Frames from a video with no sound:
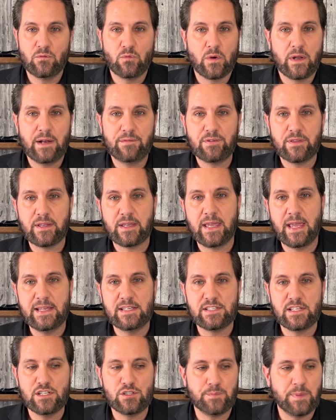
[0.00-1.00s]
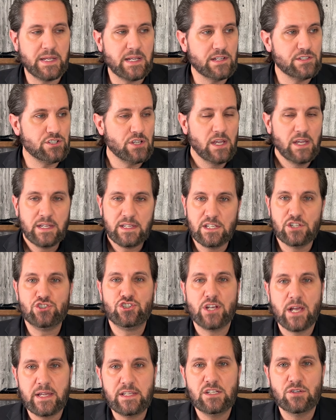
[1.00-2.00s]
whatever the case is, because you
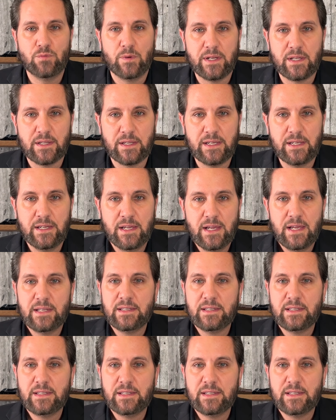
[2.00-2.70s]
genuinely